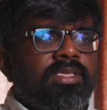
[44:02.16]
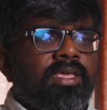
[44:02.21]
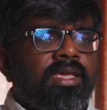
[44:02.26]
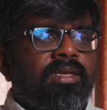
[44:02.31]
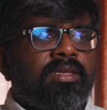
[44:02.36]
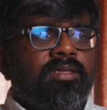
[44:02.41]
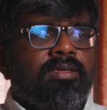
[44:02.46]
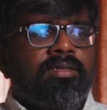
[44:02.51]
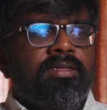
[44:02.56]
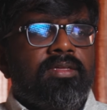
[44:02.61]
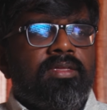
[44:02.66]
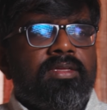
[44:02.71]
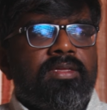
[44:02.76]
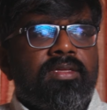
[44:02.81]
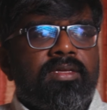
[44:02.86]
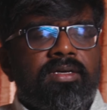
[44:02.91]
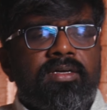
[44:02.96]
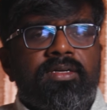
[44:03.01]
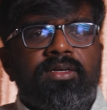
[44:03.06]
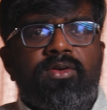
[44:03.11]
he had a,
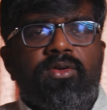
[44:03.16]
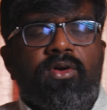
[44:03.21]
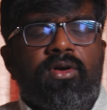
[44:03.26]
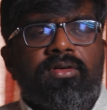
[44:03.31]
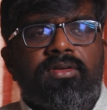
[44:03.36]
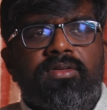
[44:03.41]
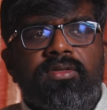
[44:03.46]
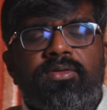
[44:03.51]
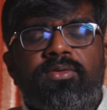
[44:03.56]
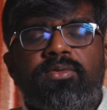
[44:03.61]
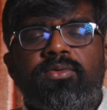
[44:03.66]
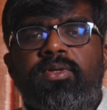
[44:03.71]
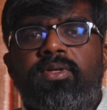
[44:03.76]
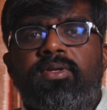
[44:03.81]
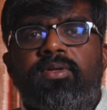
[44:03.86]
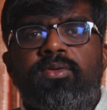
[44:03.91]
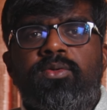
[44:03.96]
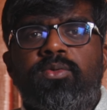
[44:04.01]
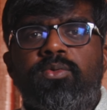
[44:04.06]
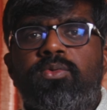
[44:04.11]
a doctor to
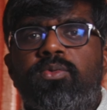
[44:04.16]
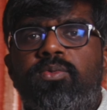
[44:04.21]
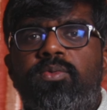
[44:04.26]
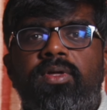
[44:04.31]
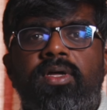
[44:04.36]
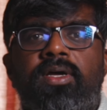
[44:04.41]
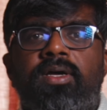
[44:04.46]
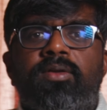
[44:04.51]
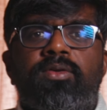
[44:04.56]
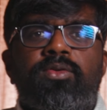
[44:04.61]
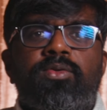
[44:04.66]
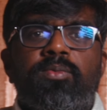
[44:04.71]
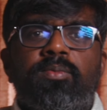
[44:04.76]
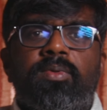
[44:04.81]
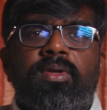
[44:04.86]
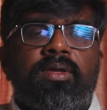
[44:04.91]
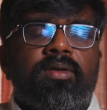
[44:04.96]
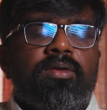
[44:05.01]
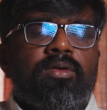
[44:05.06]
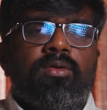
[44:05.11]
do, uh,
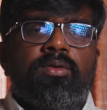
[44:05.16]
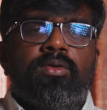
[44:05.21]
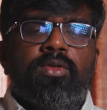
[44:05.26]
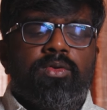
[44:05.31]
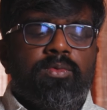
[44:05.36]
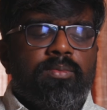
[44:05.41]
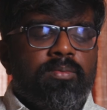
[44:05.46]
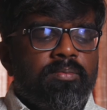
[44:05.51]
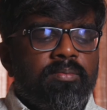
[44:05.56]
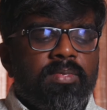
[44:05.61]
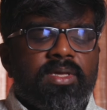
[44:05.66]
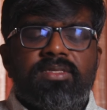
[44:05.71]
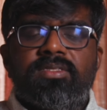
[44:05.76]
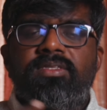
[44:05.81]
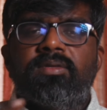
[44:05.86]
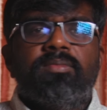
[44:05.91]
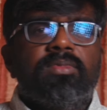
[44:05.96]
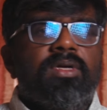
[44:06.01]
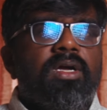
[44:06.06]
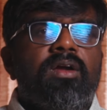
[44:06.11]
to you know, mix
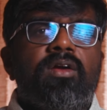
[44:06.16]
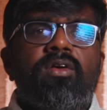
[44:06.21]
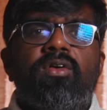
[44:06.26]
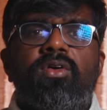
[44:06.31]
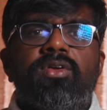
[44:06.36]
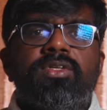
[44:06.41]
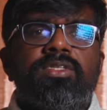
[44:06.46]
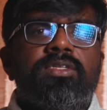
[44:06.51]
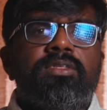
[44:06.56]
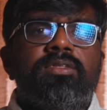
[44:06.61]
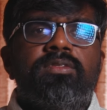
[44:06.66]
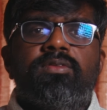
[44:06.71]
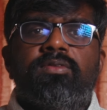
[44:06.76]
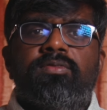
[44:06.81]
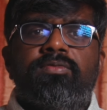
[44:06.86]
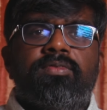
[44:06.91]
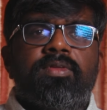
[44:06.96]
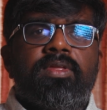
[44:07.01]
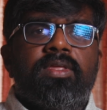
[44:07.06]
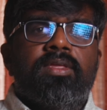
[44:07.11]
some concoctions
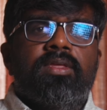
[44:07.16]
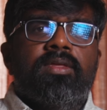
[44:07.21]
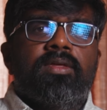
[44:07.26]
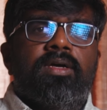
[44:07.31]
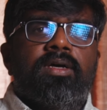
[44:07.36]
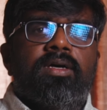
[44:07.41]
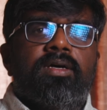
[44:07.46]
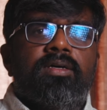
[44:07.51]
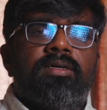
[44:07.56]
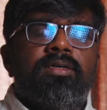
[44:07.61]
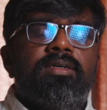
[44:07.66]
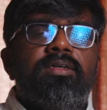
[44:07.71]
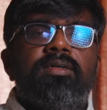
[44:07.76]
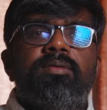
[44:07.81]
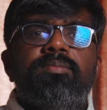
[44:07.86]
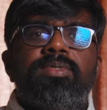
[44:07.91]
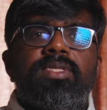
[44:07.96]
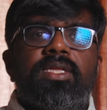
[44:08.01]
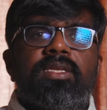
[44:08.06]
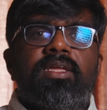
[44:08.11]
of uh,
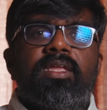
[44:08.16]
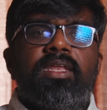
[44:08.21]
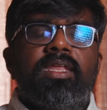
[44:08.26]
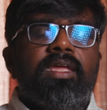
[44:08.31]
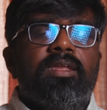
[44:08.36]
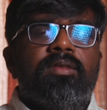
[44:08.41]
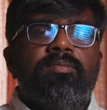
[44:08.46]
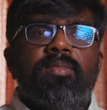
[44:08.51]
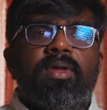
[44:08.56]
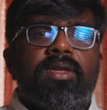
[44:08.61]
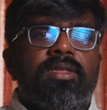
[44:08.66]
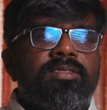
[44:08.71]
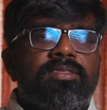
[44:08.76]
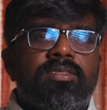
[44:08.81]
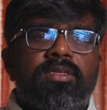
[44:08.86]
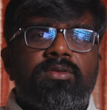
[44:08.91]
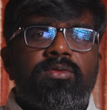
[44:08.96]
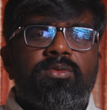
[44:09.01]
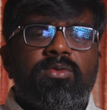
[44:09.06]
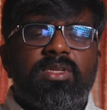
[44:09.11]
herbs and create
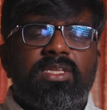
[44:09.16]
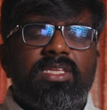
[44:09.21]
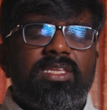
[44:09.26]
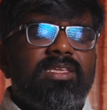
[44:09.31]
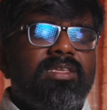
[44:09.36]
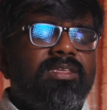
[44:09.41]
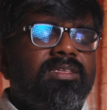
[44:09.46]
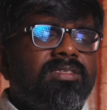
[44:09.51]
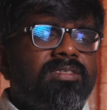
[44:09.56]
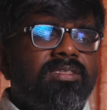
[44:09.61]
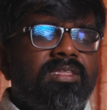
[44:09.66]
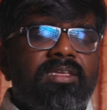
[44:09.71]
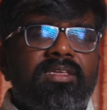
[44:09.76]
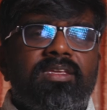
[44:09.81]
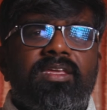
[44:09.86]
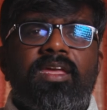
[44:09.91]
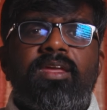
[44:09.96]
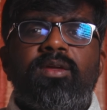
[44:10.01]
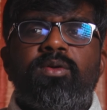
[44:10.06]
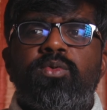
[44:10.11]
medicine. No, he is the
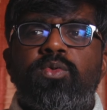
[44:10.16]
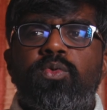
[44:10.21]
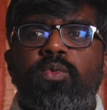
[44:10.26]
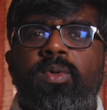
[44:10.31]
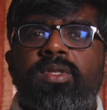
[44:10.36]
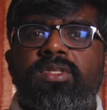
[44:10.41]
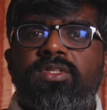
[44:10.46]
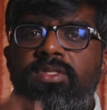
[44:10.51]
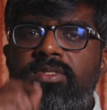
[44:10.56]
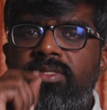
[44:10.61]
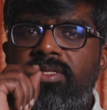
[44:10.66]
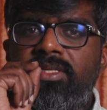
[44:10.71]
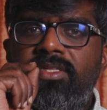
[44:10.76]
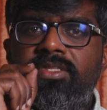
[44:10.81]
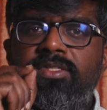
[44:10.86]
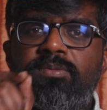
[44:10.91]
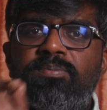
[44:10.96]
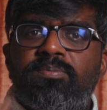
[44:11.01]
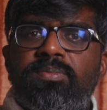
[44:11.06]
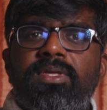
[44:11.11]
king who, when he
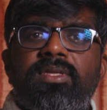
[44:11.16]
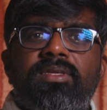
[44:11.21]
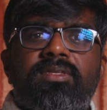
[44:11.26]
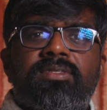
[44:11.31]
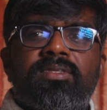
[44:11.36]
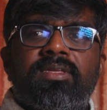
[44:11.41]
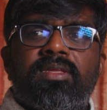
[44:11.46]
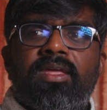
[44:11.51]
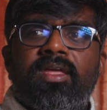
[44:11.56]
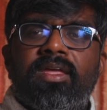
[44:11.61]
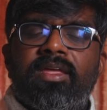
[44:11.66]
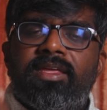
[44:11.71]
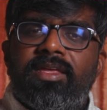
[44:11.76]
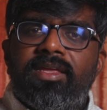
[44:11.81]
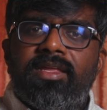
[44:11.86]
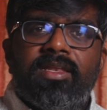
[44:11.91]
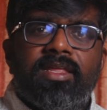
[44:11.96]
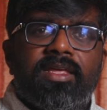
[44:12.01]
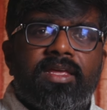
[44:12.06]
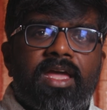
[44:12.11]
speaks,
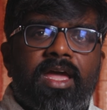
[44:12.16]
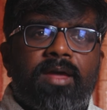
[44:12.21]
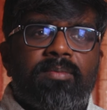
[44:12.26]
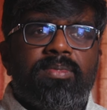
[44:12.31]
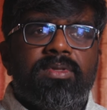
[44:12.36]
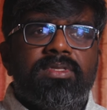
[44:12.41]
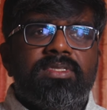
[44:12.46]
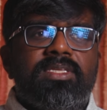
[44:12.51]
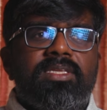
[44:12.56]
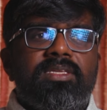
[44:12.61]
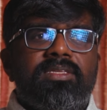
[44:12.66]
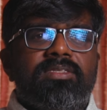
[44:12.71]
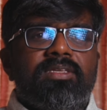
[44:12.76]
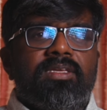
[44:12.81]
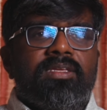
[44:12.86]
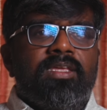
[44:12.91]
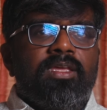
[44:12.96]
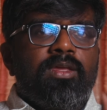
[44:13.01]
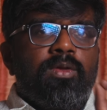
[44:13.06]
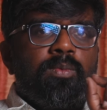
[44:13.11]
healing happens. He is
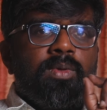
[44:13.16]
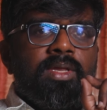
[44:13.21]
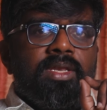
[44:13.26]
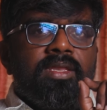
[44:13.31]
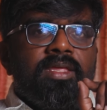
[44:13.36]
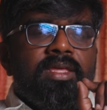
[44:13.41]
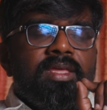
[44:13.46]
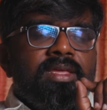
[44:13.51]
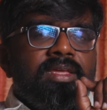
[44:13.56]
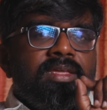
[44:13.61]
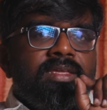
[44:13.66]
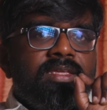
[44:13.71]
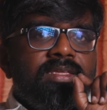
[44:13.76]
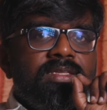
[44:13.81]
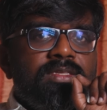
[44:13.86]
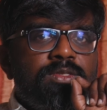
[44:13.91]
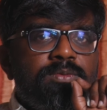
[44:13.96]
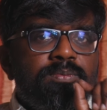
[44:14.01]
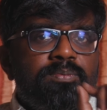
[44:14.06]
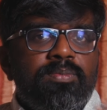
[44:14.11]
a king when
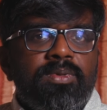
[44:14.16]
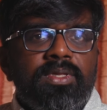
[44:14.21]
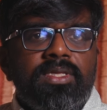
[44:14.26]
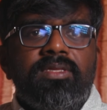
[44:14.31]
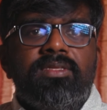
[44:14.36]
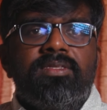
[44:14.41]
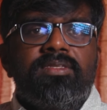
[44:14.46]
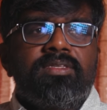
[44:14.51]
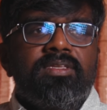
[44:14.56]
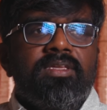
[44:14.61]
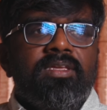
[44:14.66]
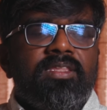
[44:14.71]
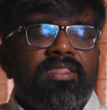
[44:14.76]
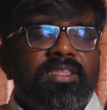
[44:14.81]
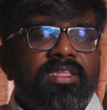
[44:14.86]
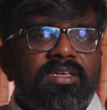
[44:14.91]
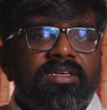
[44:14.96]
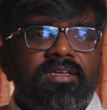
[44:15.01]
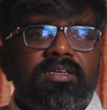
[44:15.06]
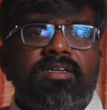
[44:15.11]
he speaks,
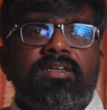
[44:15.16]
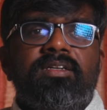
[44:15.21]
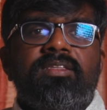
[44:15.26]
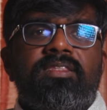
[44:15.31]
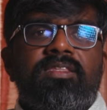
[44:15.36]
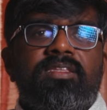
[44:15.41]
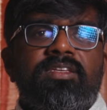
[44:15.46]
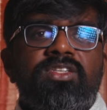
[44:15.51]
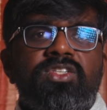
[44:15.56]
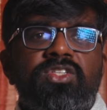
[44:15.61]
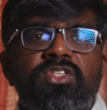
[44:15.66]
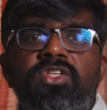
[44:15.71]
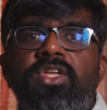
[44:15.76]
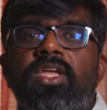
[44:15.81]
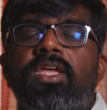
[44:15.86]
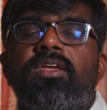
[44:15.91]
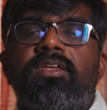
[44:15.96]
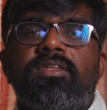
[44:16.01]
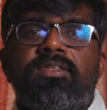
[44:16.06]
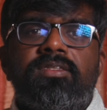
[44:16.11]
the earth
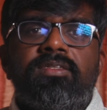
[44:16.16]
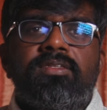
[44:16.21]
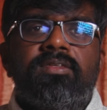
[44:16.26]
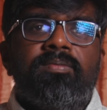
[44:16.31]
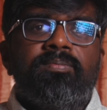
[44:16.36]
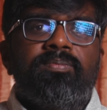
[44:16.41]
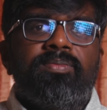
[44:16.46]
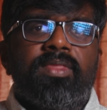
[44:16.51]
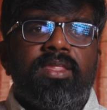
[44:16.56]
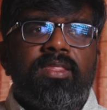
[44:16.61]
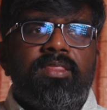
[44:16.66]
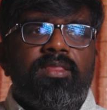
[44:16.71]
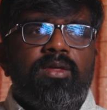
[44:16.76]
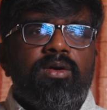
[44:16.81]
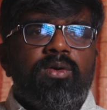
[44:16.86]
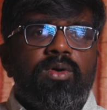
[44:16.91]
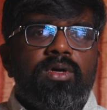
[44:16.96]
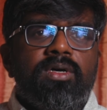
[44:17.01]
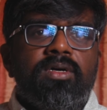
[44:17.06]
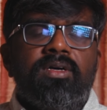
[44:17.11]
shakes,
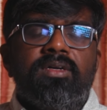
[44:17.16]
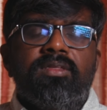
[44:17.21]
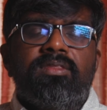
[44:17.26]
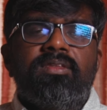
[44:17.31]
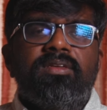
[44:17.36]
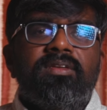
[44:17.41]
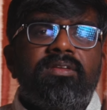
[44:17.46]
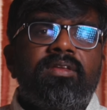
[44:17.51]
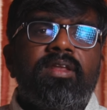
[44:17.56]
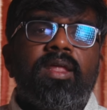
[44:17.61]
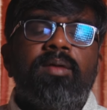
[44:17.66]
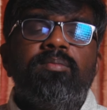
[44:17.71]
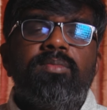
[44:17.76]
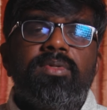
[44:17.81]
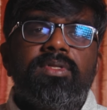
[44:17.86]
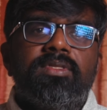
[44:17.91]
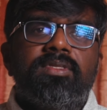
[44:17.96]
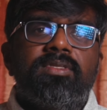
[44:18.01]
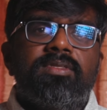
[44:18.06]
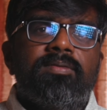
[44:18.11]
the earth
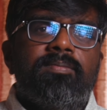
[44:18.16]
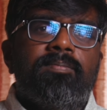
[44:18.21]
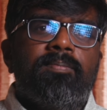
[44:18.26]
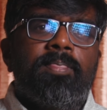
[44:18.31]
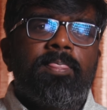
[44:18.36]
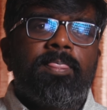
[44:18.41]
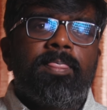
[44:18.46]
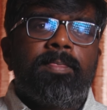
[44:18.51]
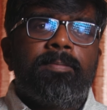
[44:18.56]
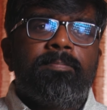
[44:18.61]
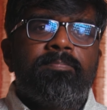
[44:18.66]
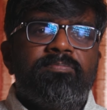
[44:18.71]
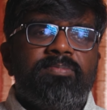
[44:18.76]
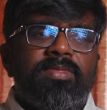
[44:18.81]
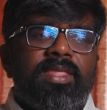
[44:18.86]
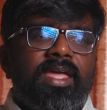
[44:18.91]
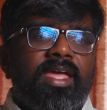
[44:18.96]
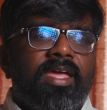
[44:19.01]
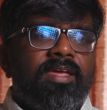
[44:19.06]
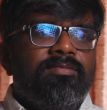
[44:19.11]
trembles,
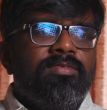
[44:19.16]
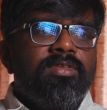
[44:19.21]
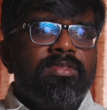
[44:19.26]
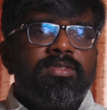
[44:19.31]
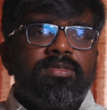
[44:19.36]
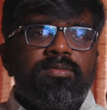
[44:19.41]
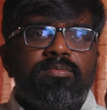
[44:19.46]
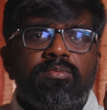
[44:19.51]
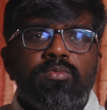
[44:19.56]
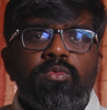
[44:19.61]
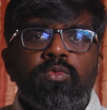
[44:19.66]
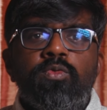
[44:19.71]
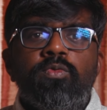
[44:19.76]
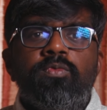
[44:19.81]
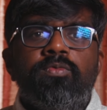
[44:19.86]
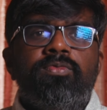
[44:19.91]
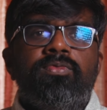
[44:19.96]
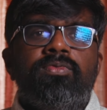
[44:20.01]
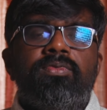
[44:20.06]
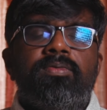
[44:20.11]
the heavens
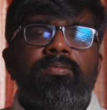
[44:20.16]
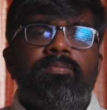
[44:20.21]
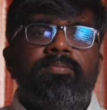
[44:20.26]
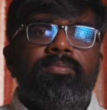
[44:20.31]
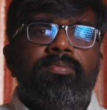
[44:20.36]
move.